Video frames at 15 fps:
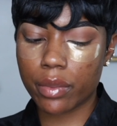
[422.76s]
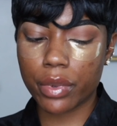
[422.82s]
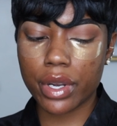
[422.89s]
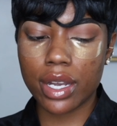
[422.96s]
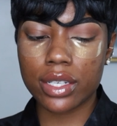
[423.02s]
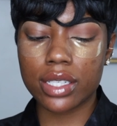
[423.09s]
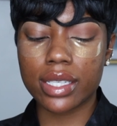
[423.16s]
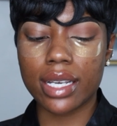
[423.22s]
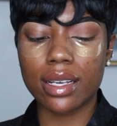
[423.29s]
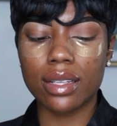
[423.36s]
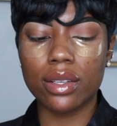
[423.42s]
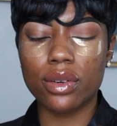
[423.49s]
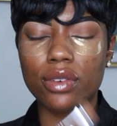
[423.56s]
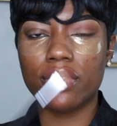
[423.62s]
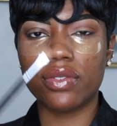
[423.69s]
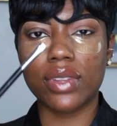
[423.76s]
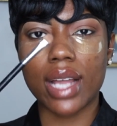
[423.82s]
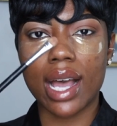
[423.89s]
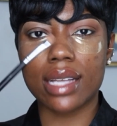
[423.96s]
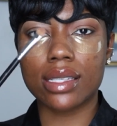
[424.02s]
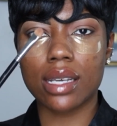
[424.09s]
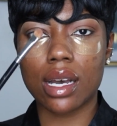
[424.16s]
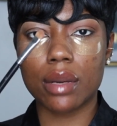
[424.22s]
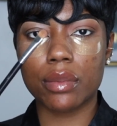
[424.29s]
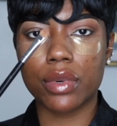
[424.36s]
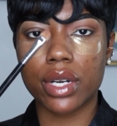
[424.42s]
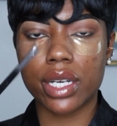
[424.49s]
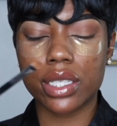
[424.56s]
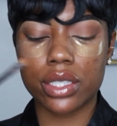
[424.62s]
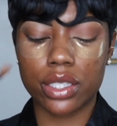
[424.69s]
brush. It's like a little flat top
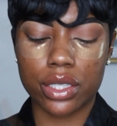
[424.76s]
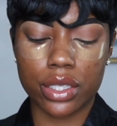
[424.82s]
brush.